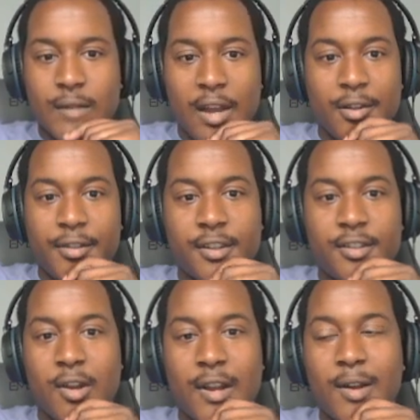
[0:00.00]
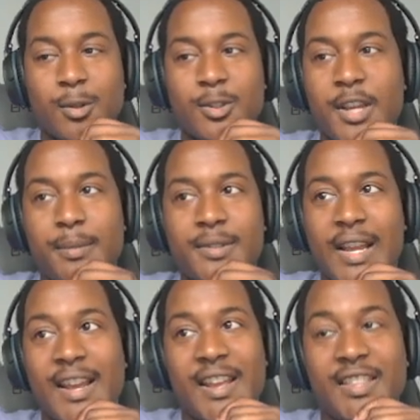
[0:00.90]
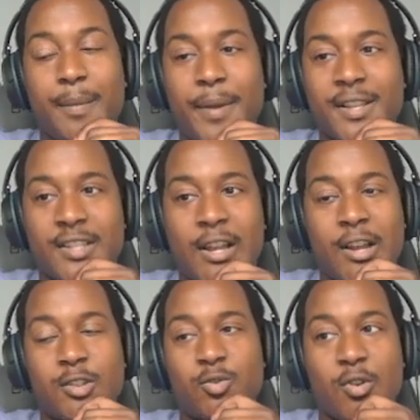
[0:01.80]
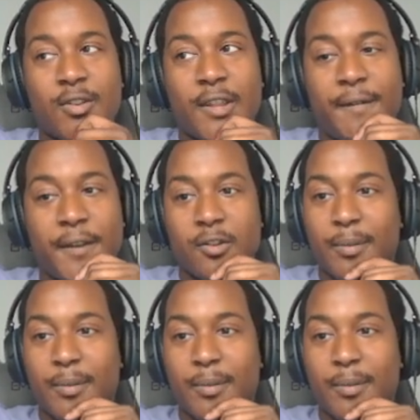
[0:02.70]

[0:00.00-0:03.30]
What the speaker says: I don't think so. Oh, James, it depends on how strong they feel